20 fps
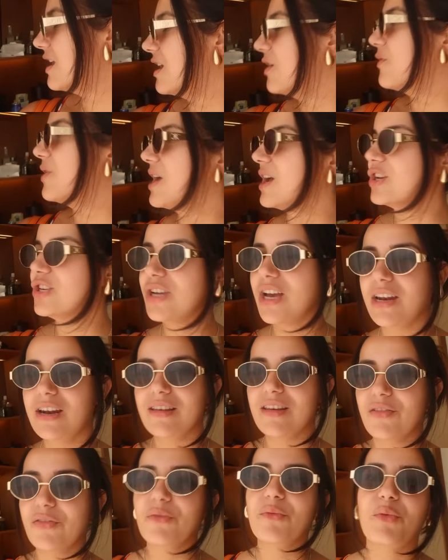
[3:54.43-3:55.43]
here, we actually had a
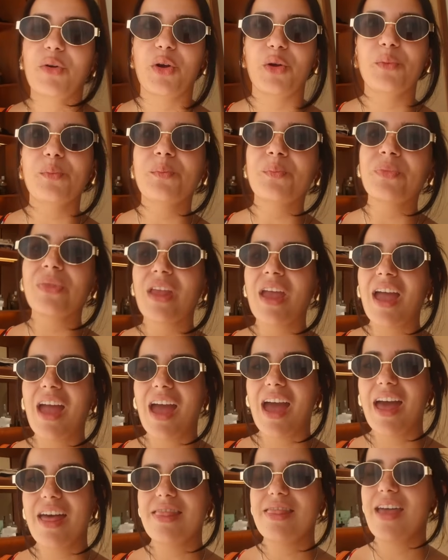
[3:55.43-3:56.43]
different room.
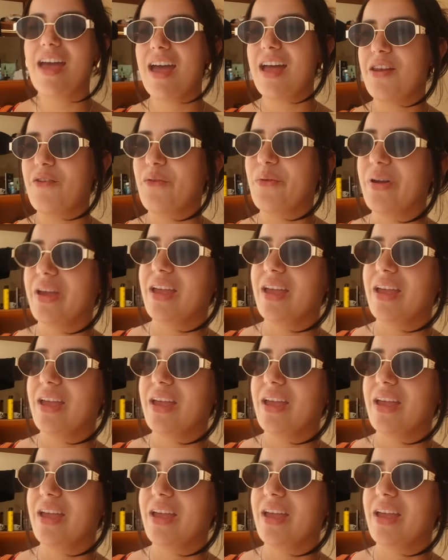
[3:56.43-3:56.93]
And then we